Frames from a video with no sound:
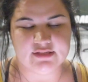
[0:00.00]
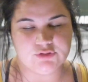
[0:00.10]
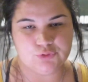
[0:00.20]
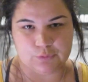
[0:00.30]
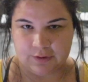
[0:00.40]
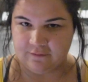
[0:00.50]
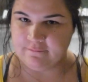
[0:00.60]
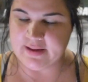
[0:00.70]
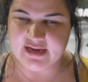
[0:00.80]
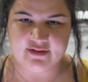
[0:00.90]
drove
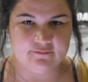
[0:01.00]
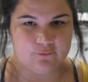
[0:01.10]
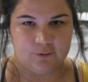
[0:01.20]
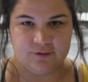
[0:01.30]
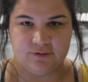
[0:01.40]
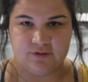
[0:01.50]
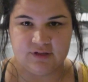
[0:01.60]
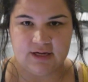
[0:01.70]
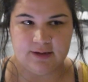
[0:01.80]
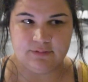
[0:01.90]
back and forth
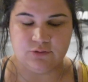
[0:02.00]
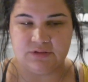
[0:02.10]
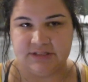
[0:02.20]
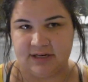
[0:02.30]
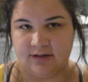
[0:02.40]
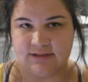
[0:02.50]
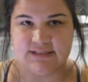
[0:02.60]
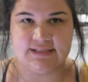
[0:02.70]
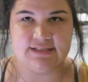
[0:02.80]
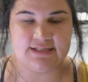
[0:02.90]
between Dallas,